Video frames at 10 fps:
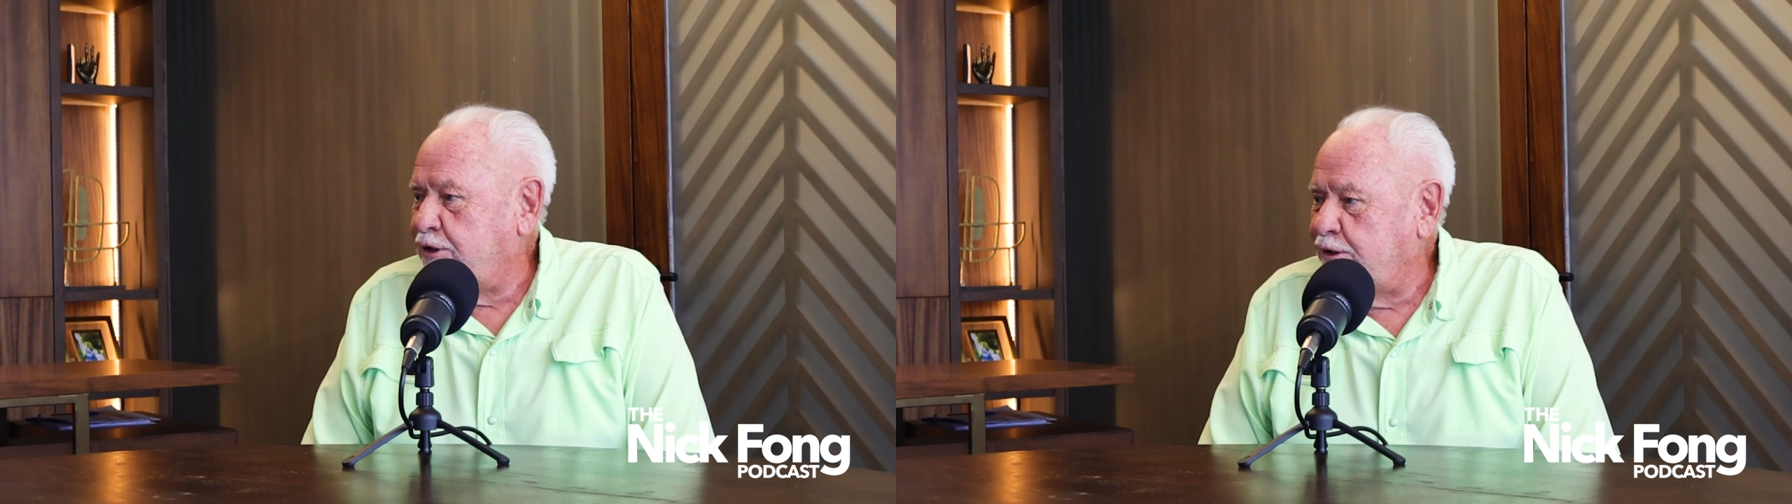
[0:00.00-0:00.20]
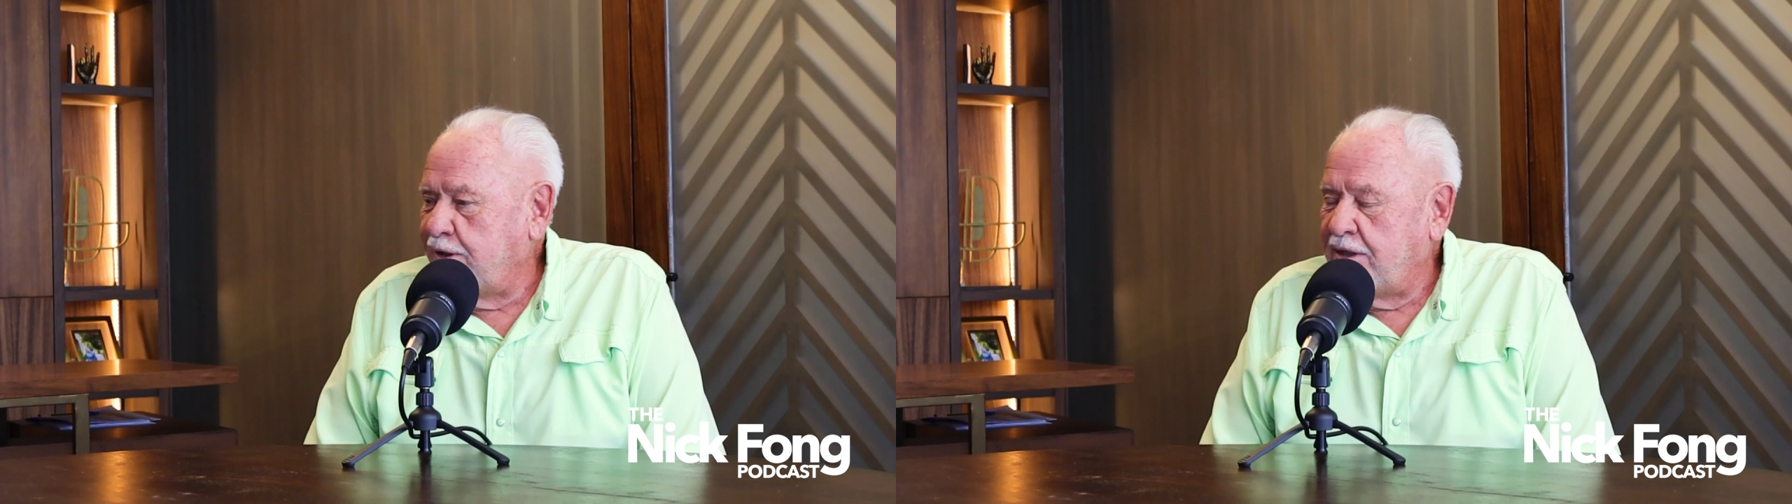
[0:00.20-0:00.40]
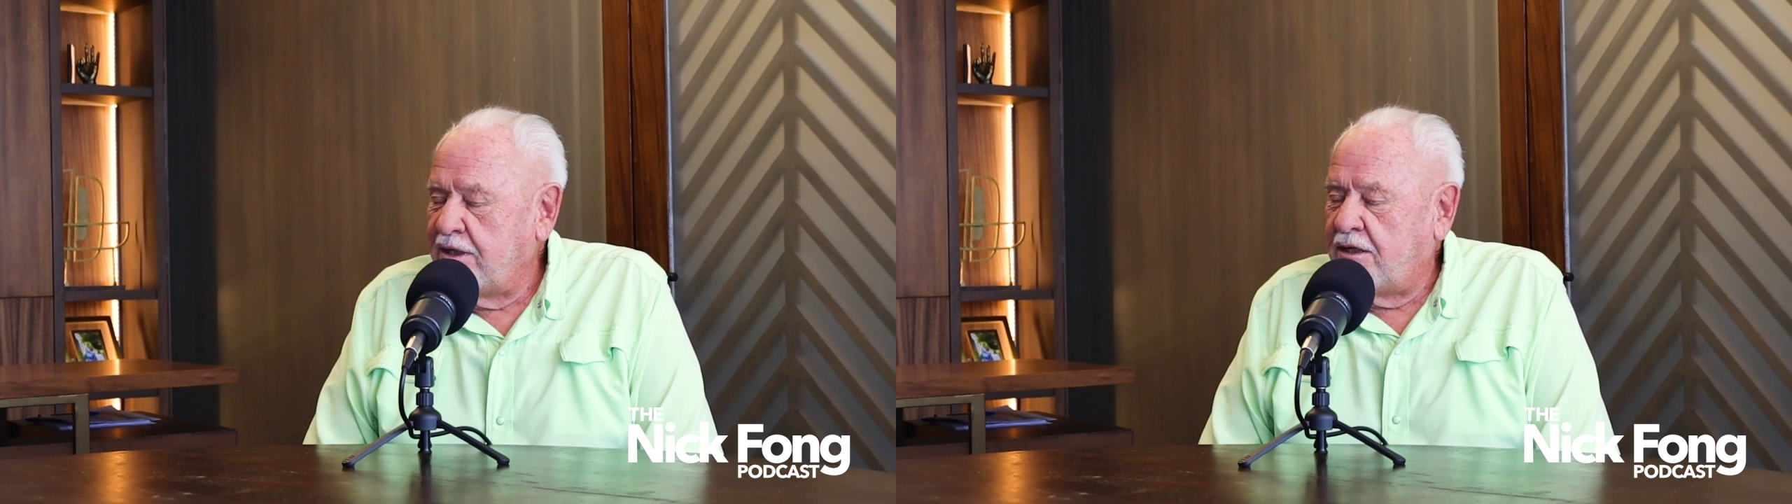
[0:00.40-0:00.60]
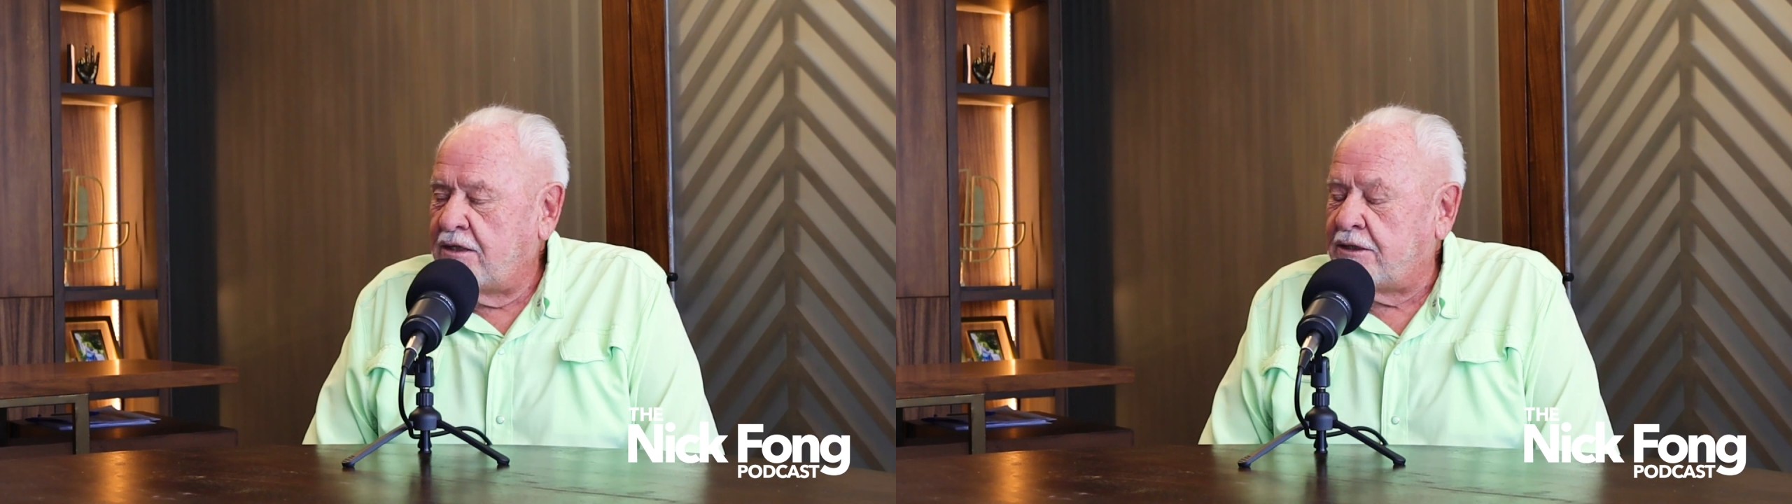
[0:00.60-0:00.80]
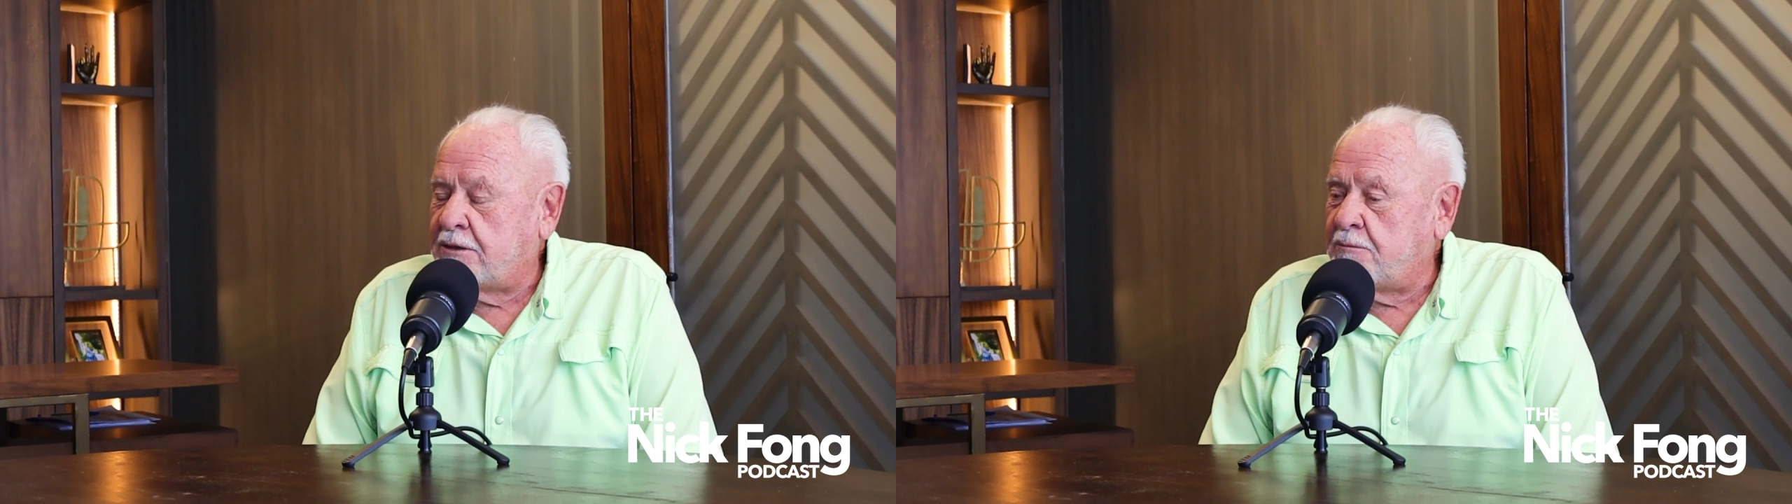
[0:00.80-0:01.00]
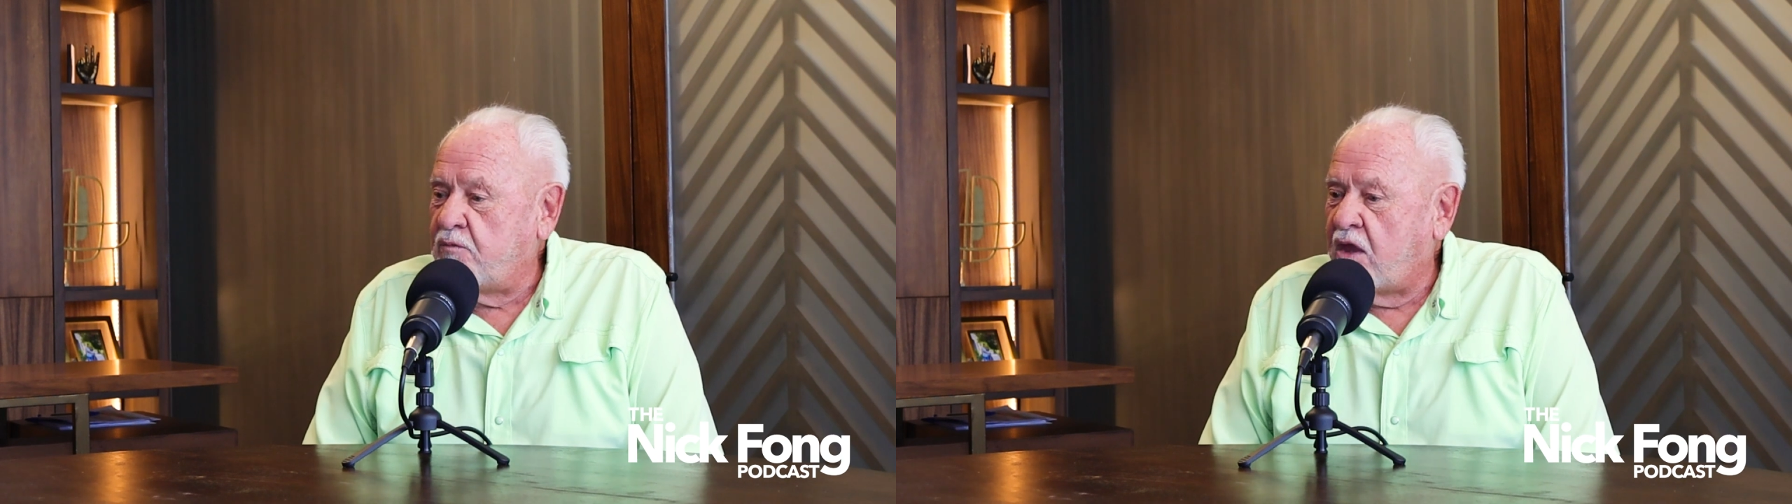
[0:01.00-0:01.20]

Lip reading: Mm-hmm.